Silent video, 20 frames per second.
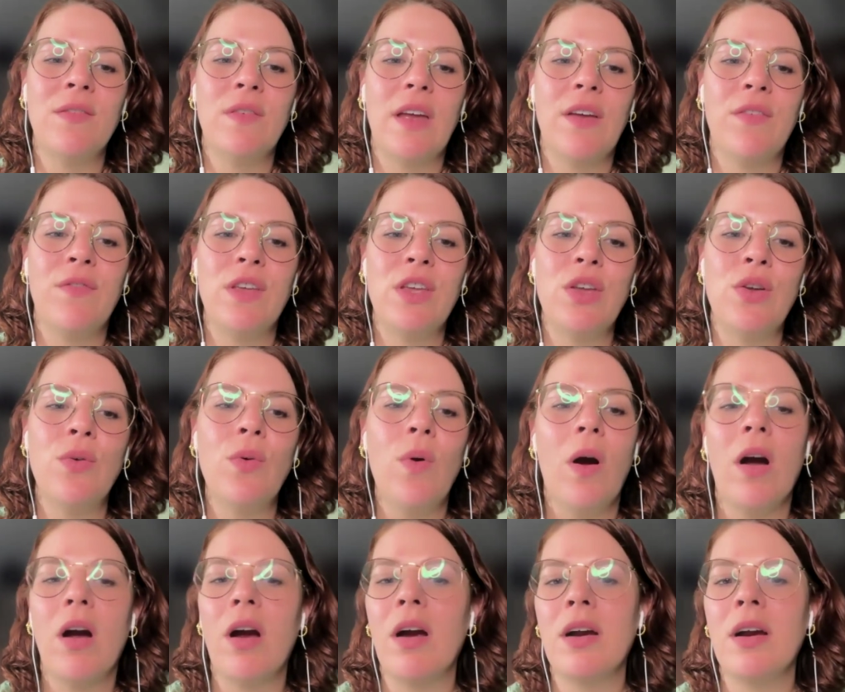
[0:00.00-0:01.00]
if you
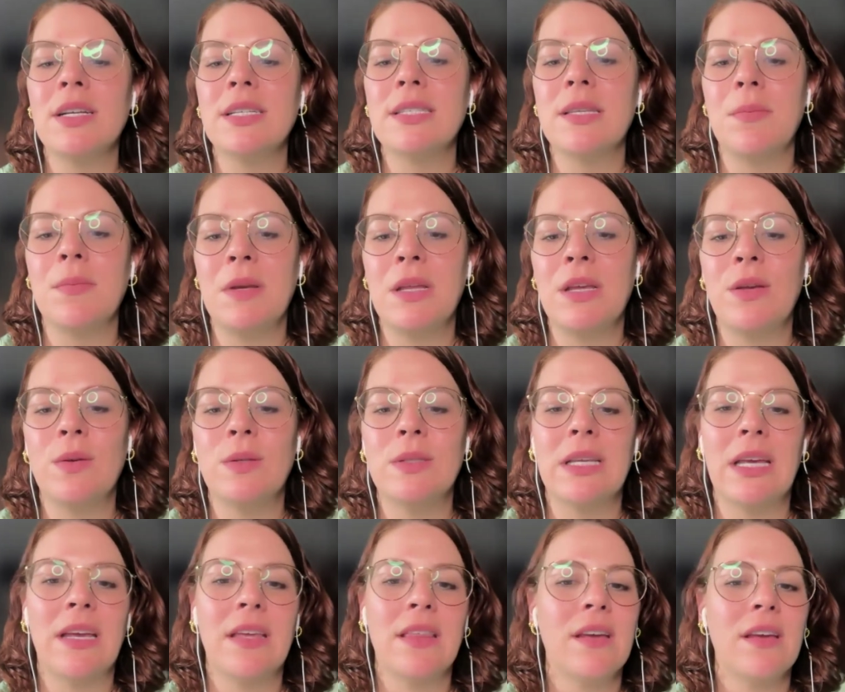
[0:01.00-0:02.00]
are somebody who's
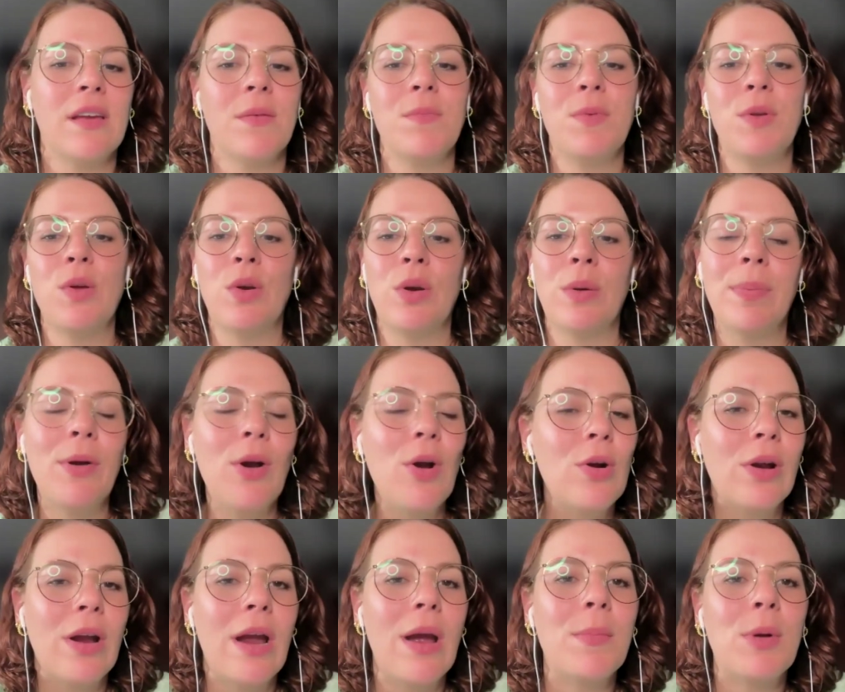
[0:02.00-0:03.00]
like the computer
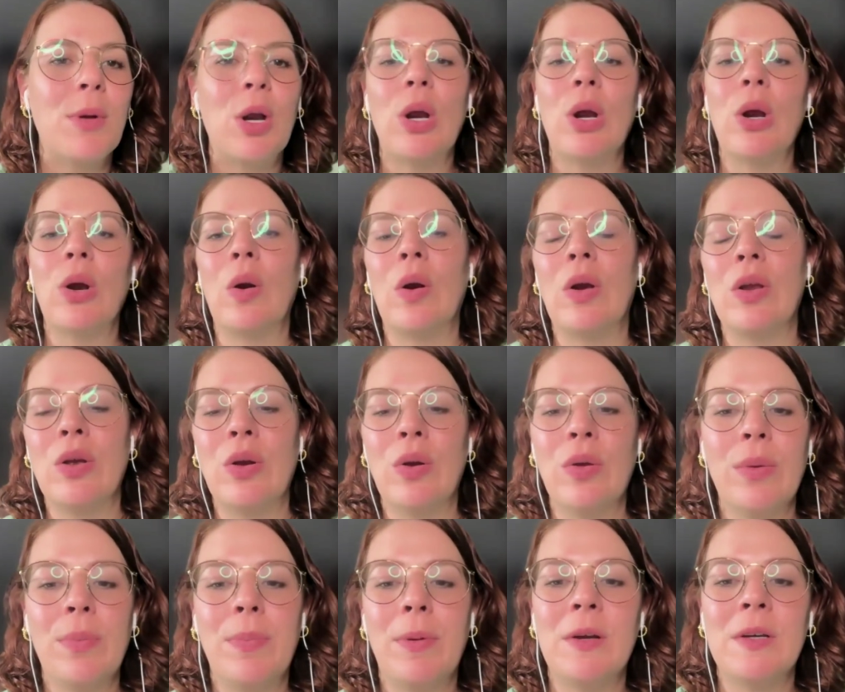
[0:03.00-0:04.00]
programmer or you're
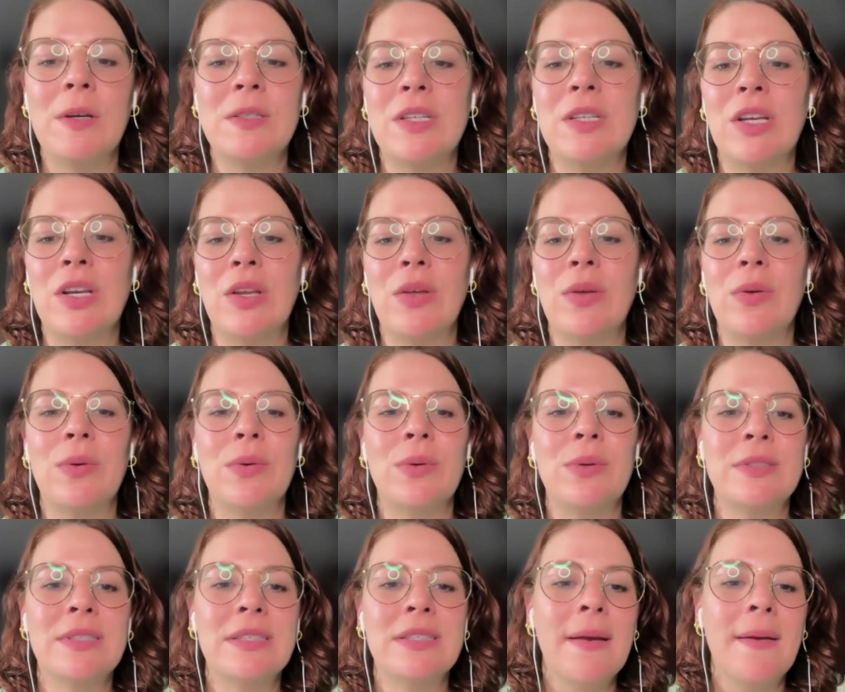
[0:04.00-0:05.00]
the person
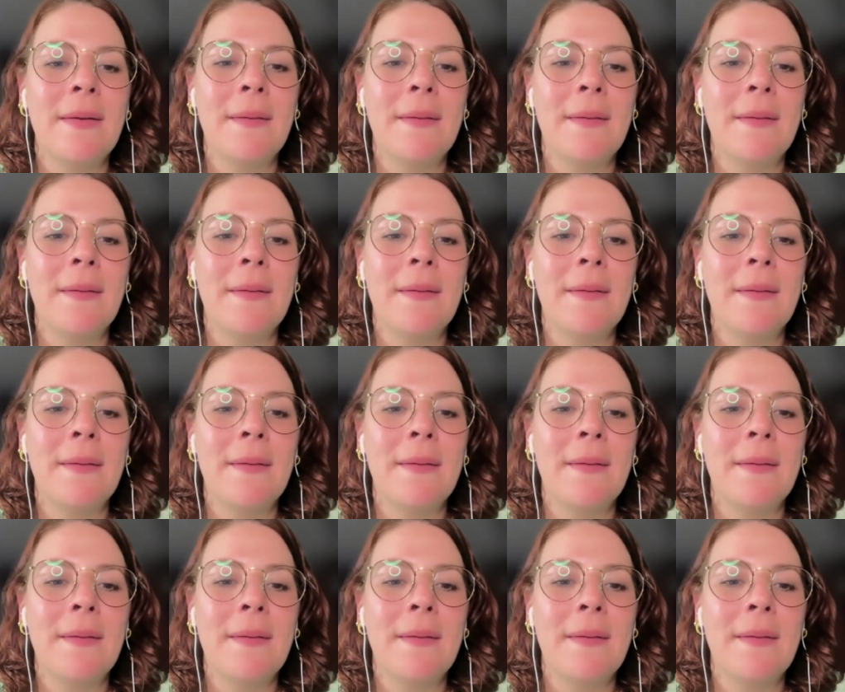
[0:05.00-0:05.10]
who's,